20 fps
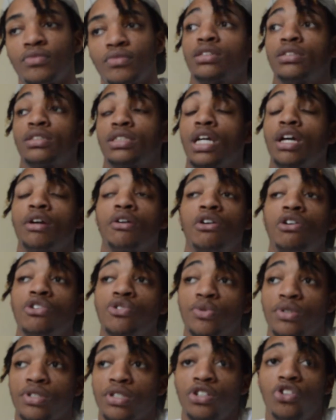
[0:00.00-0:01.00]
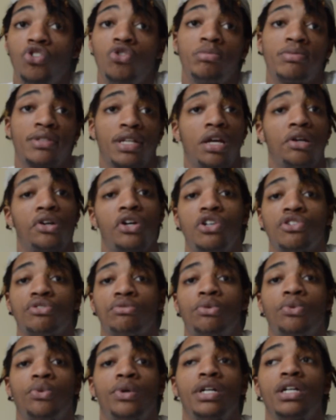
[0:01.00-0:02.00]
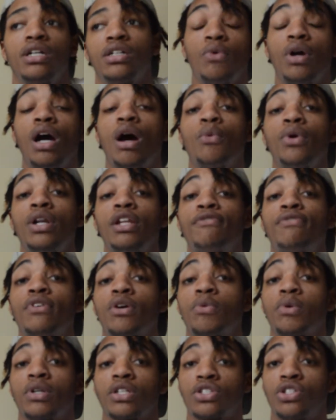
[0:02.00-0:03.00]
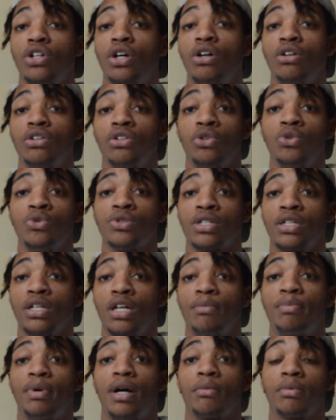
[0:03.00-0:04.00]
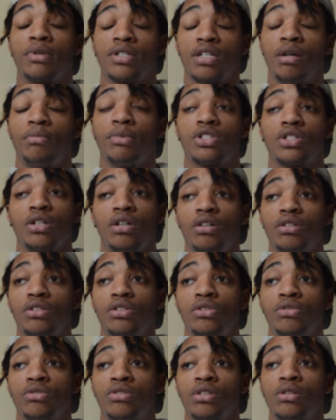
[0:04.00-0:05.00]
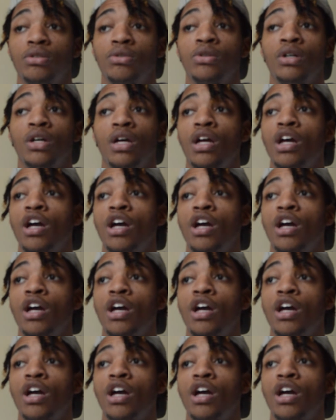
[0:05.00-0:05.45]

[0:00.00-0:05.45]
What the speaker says: Same goes with Snoop, same goes with Wiz. I really fuck with the tall dudes in hip-hop, because I'm a tall dude too.